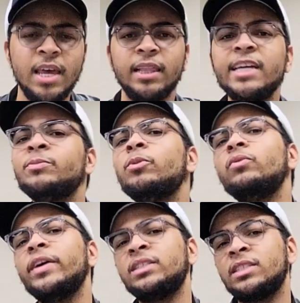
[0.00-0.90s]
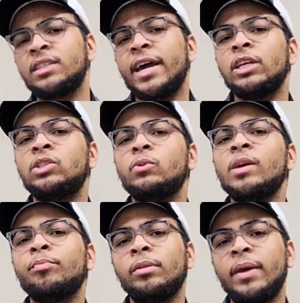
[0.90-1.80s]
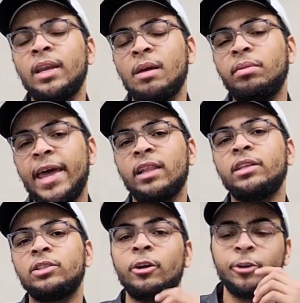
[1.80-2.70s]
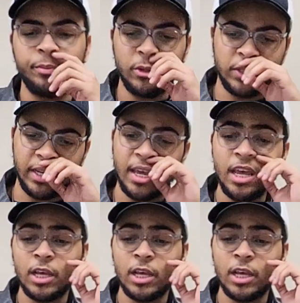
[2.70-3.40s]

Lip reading: Les Moonves decided to implement a blacklist on her music.